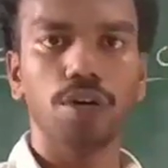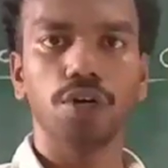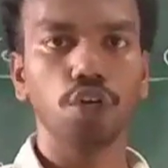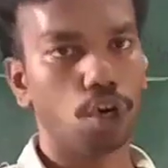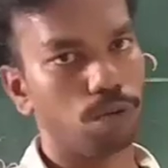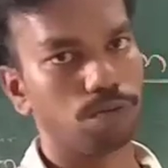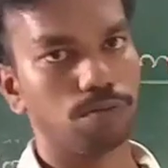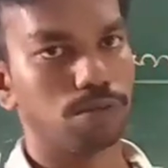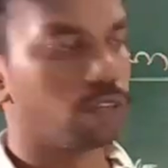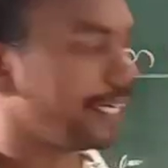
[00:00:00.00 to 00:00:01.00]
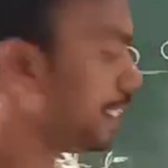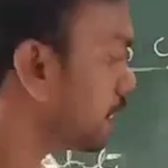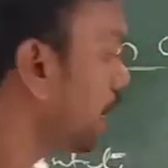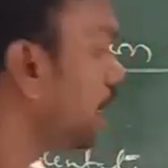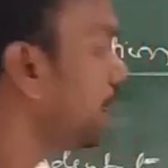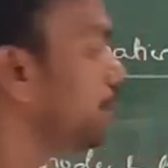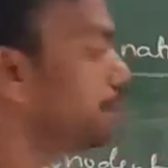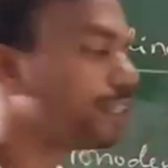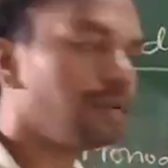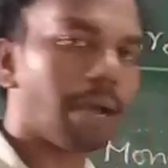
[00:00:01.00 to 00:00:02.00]
No. So it is a
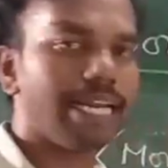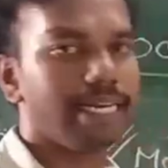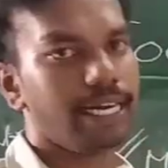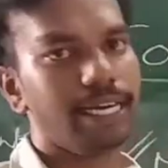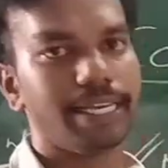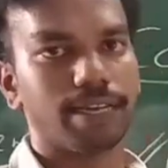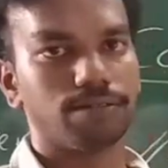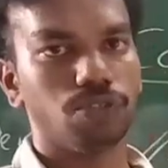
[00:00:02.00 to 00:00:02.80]
neutral bidentate ligand.